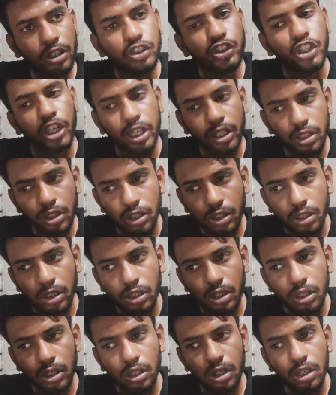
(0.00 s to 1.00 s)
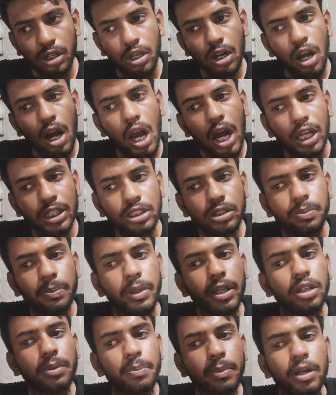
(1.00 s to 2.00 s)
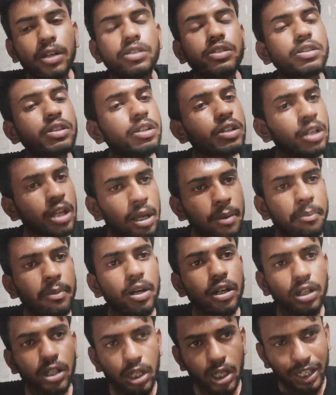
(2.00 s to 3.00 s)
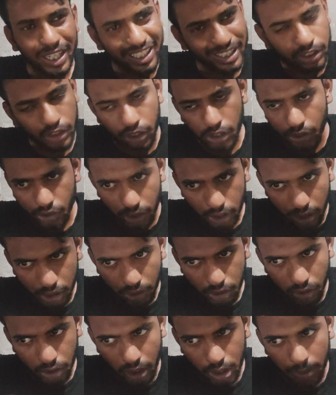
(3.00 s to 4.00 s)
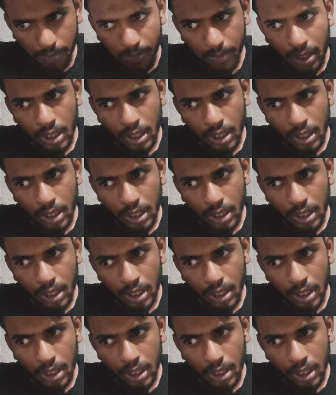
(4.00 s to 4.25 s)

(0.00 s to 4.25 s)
gender, aspect, person, number, etc. Okay.